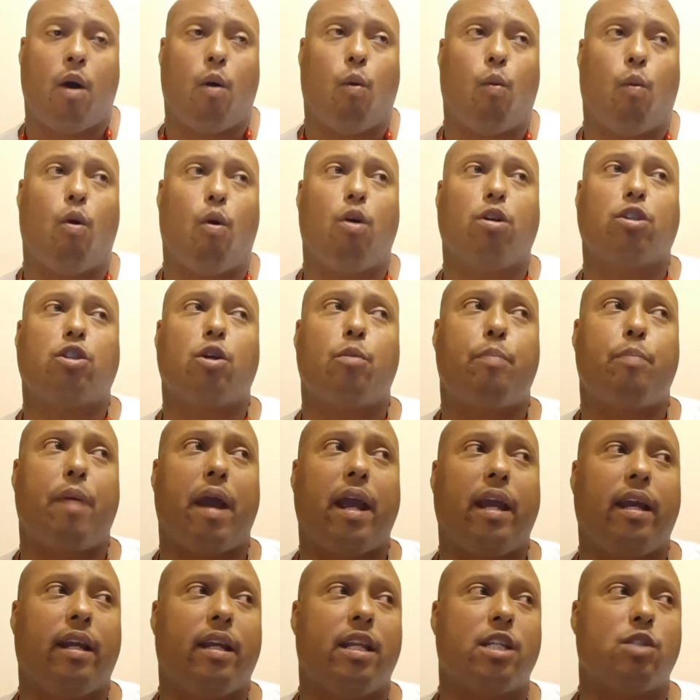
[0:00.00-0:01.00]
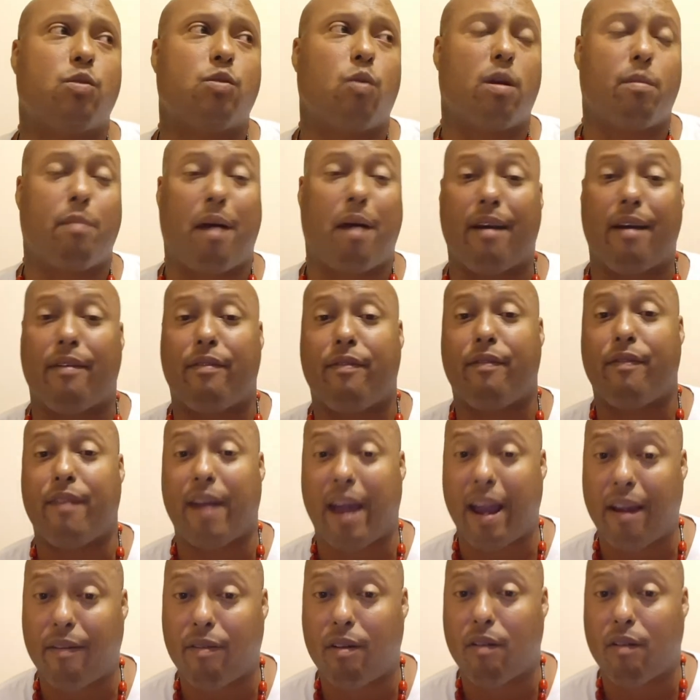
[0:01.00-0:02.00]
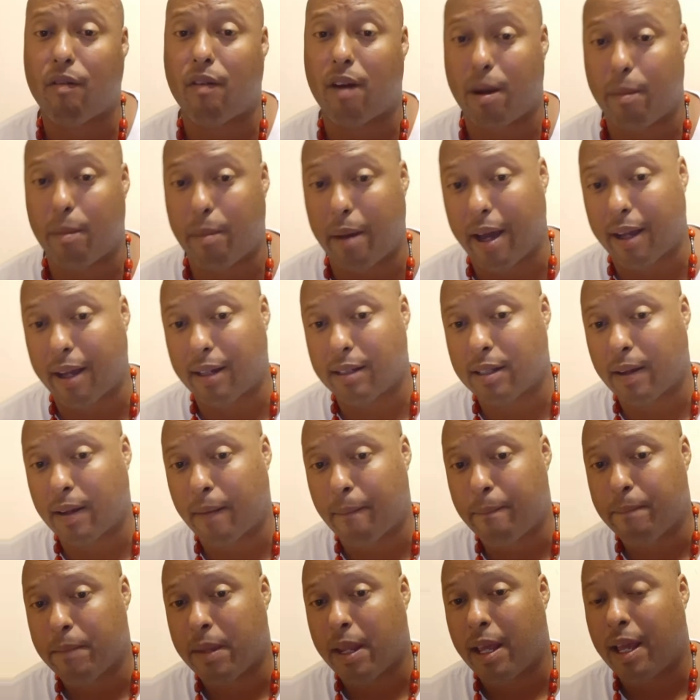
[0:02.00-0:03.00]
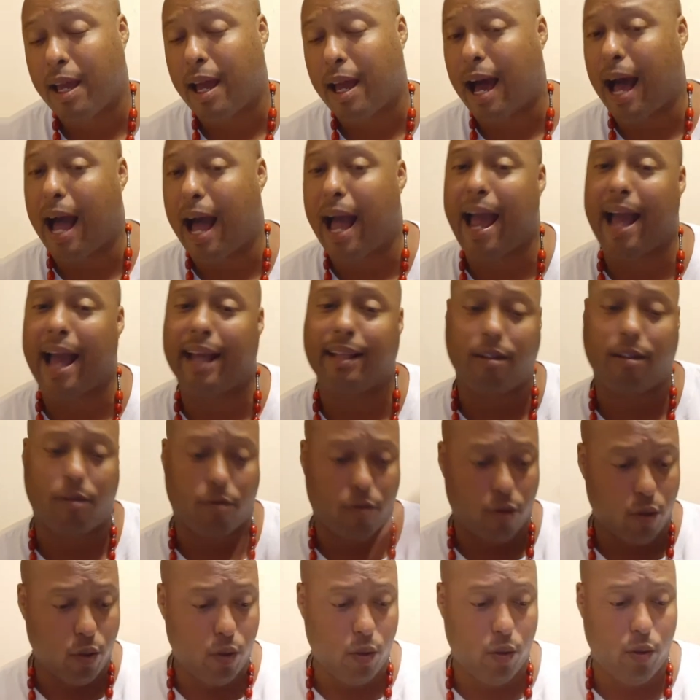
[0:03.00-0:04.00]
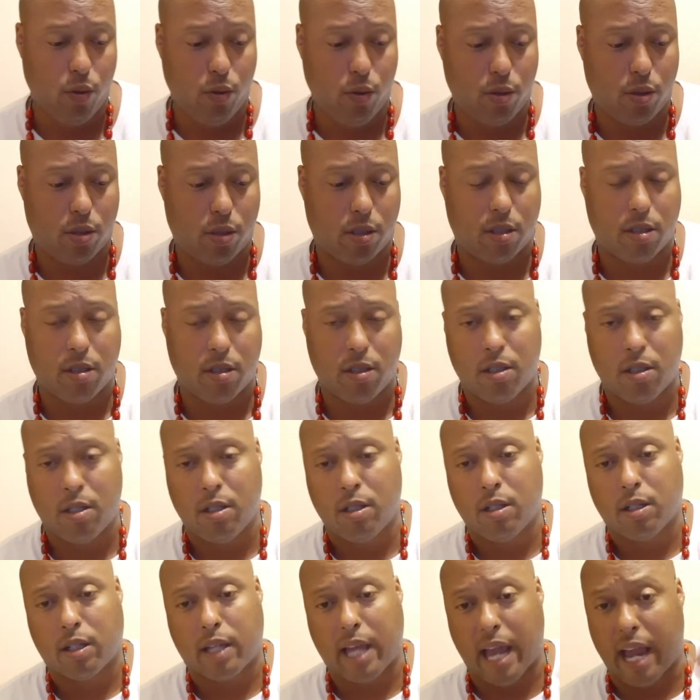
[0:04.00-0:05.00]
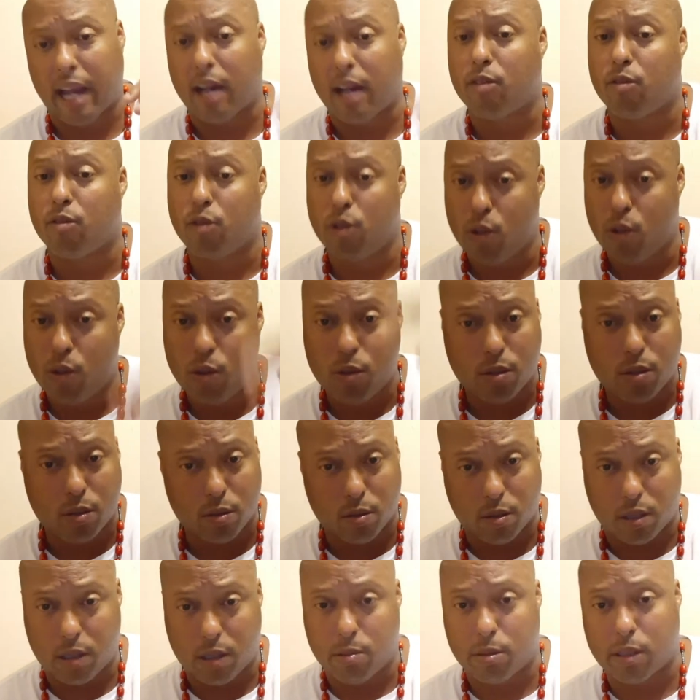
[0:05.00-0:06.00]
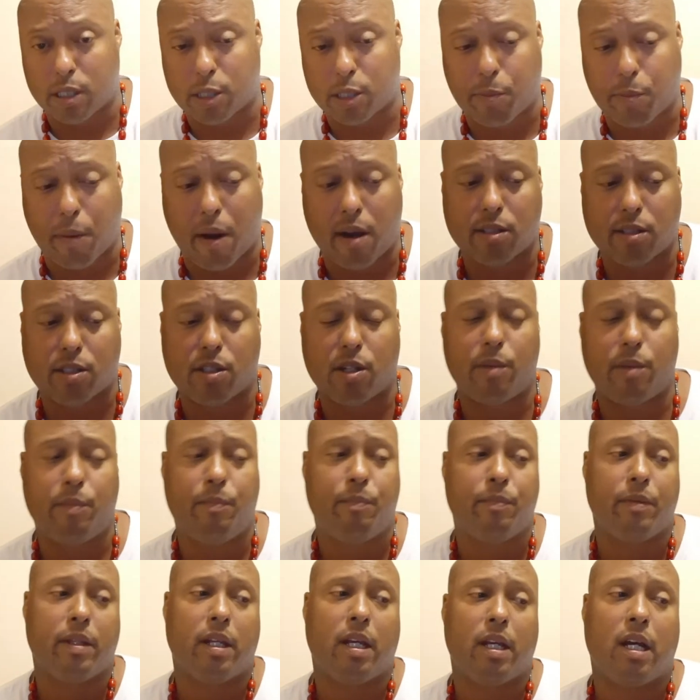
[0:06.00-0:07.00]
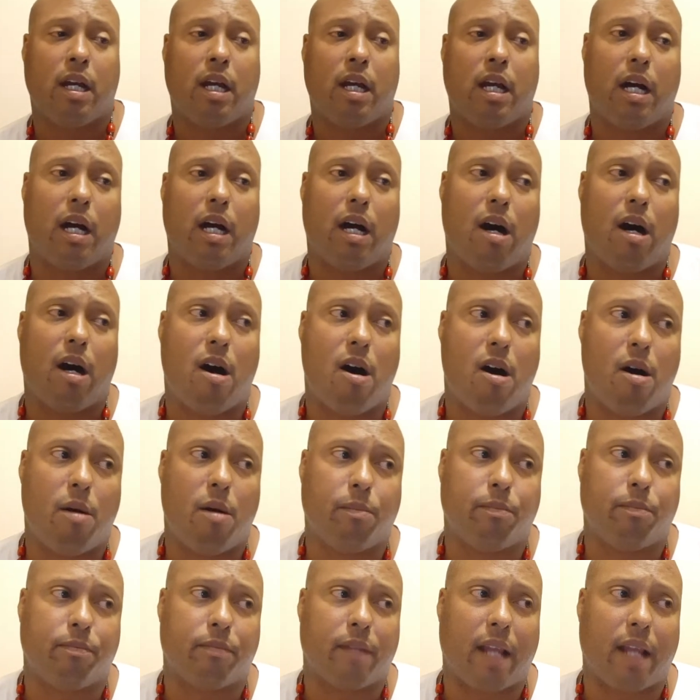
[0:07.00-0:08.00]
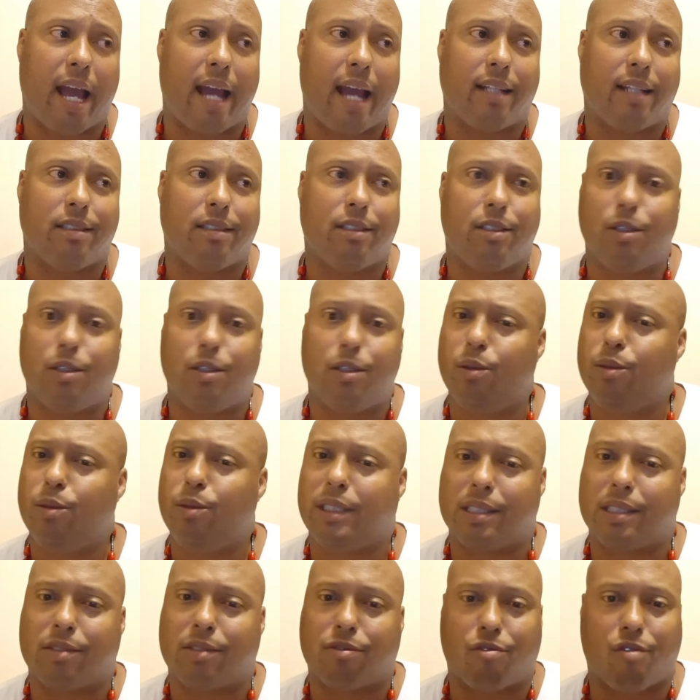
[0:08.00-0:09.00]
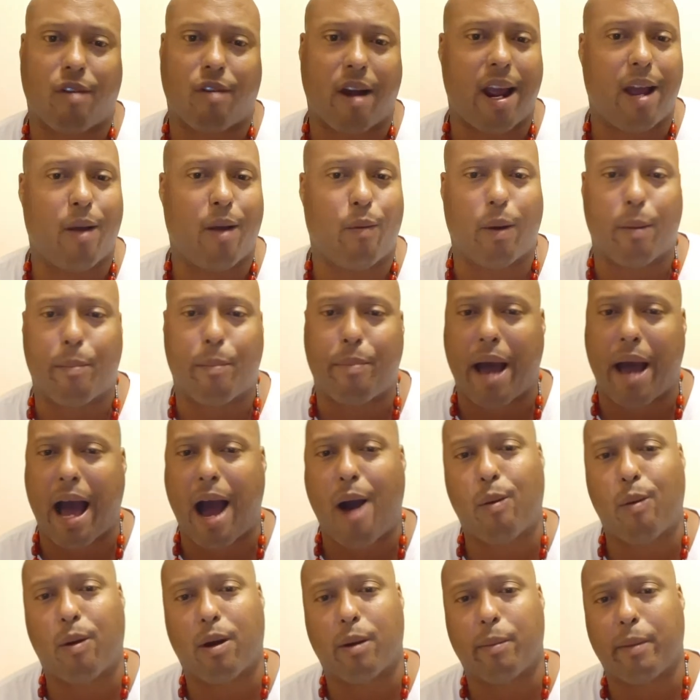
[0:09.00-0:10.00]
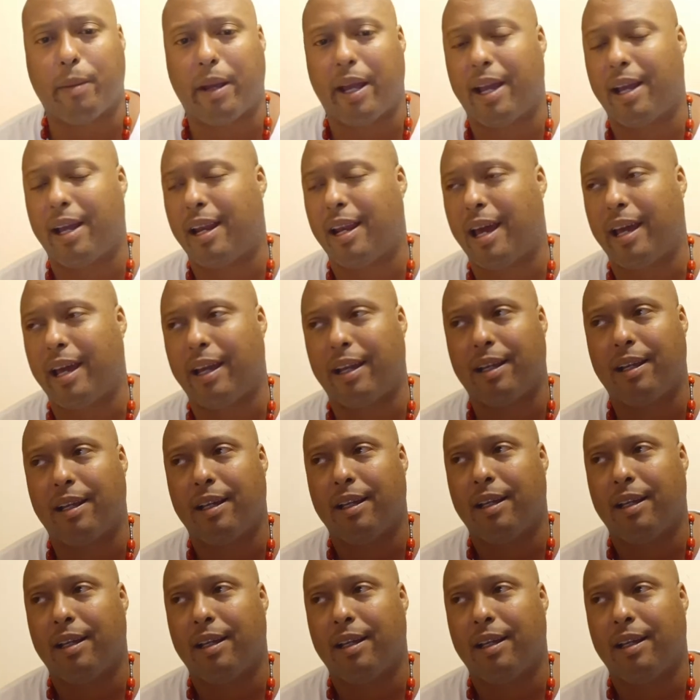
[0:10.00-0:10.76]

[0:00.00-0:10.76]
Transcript: Walter Payton is one of my favorite running backs. I had the Kangaroos, he was a sponsor. And dude just ran with power, man.